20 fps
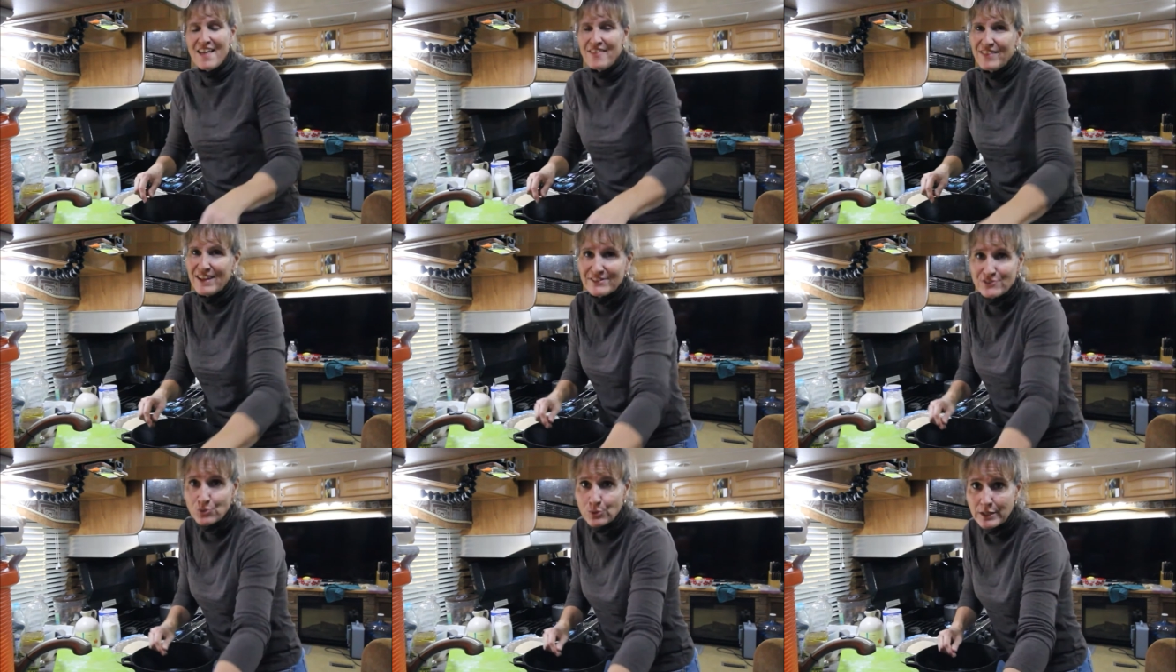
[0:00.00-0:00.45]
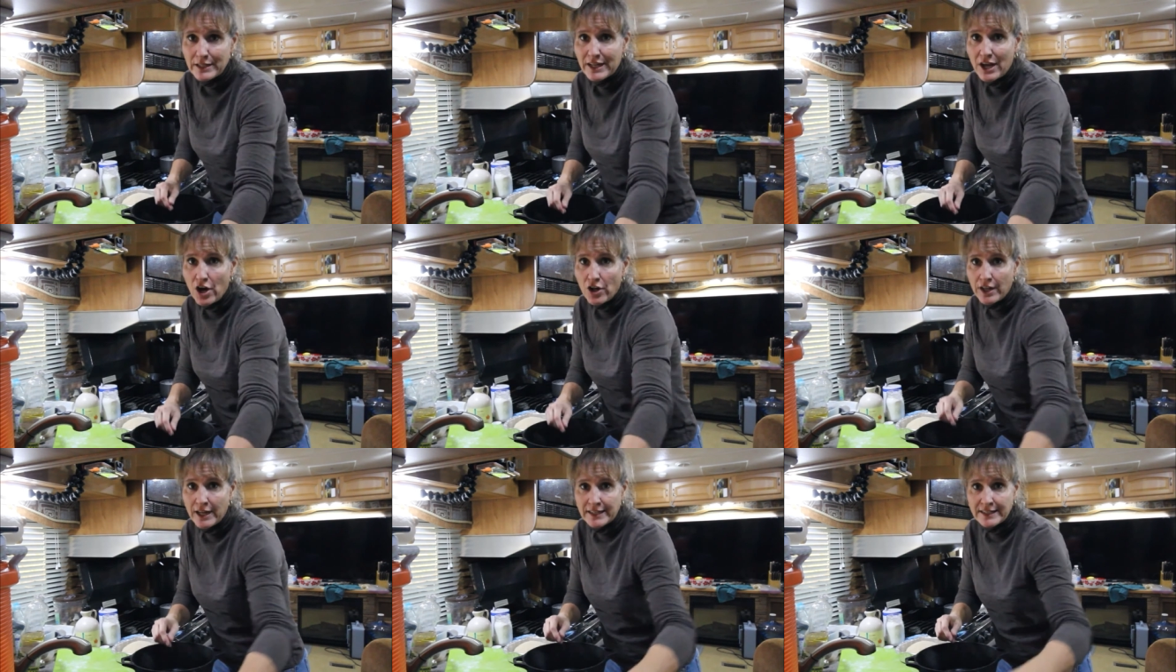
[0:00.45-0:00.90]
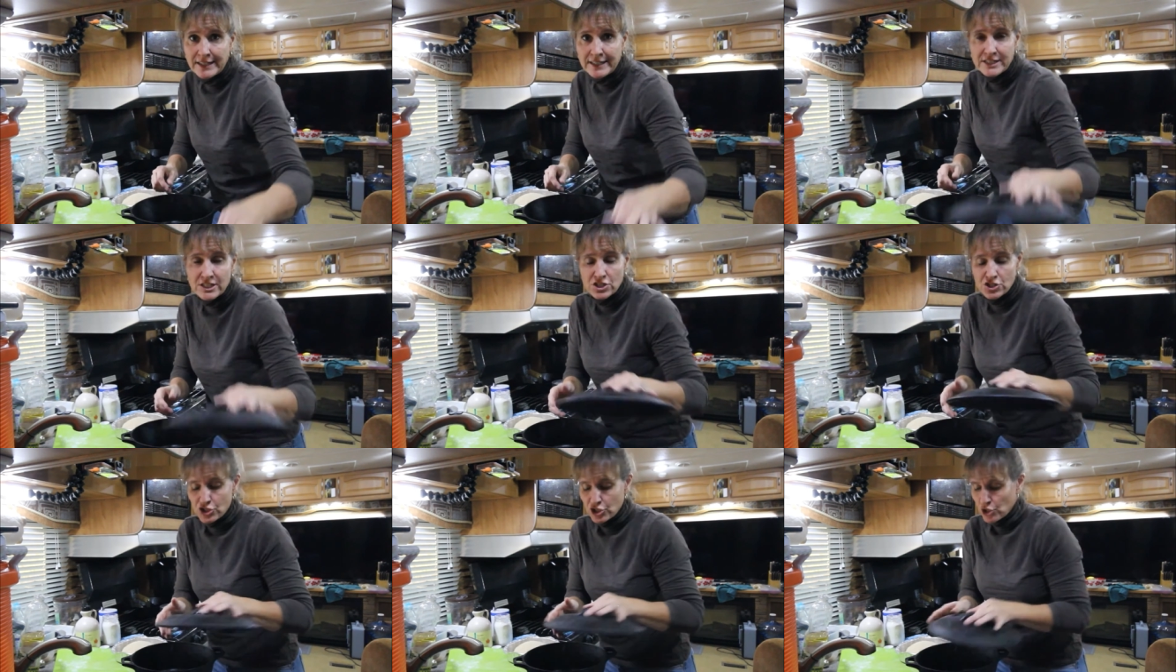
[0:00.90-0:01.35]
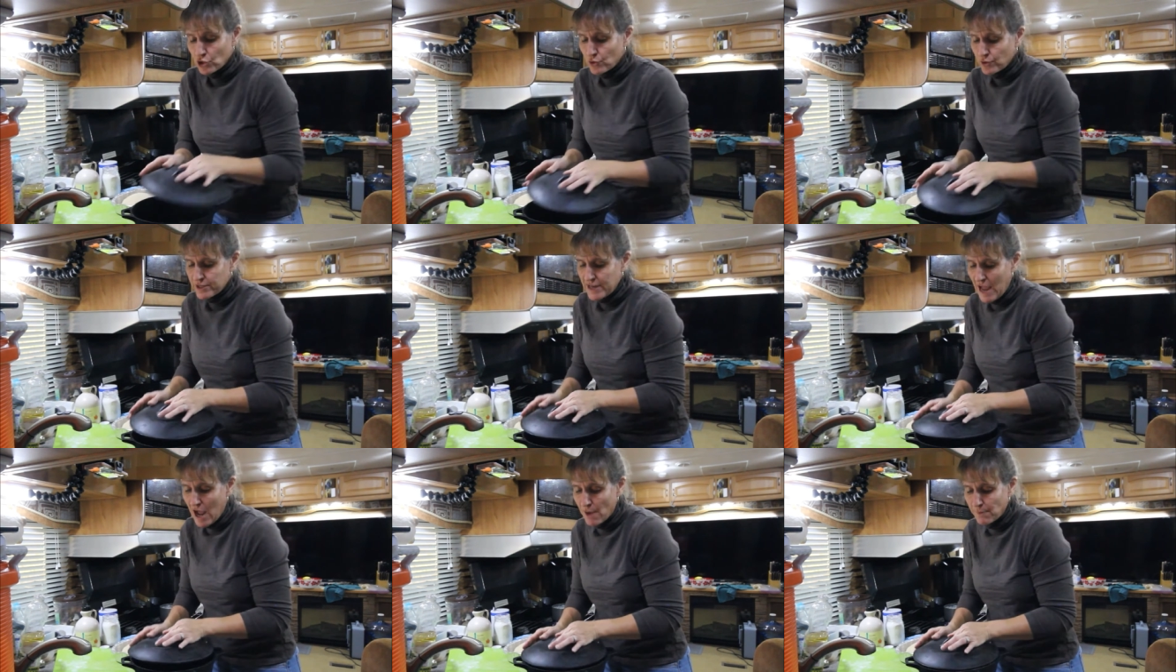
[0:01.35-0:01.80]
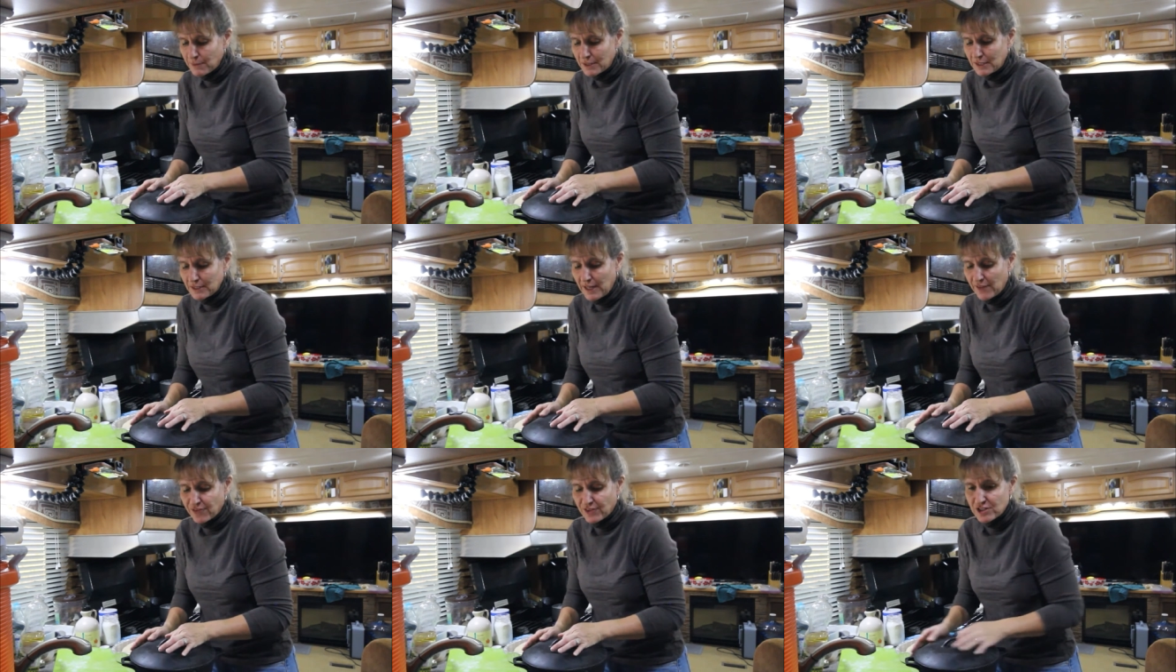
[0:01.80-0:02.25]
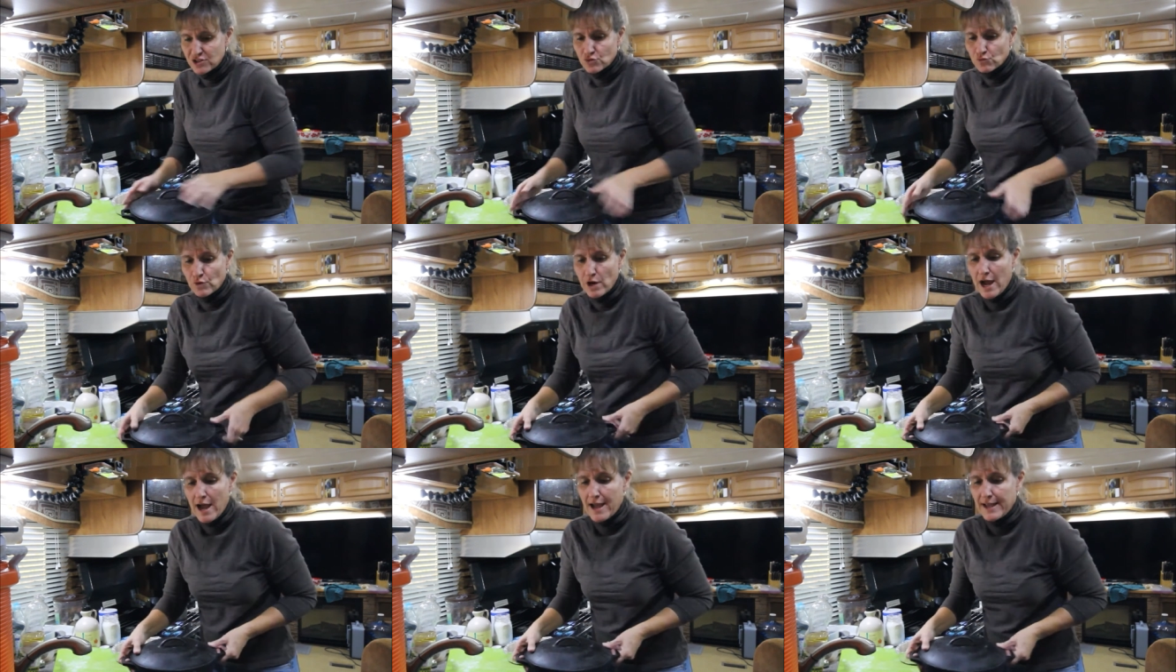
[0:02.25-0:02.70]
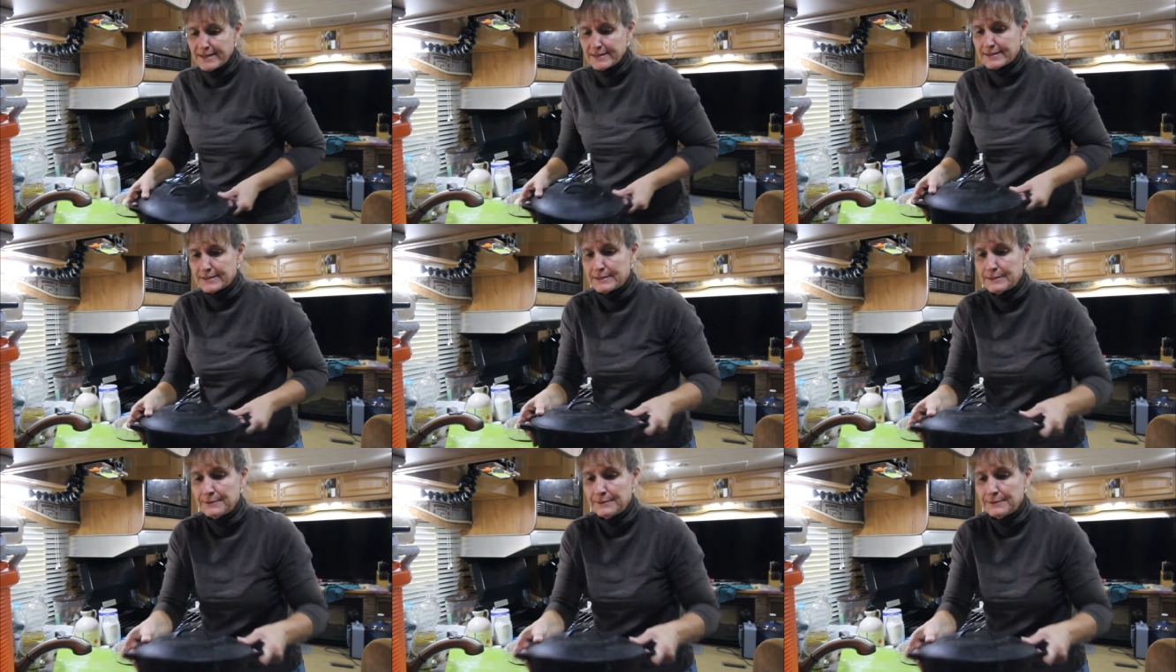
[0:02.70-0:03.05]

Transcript: That's really all I need to do. Now I'm going to let this rise.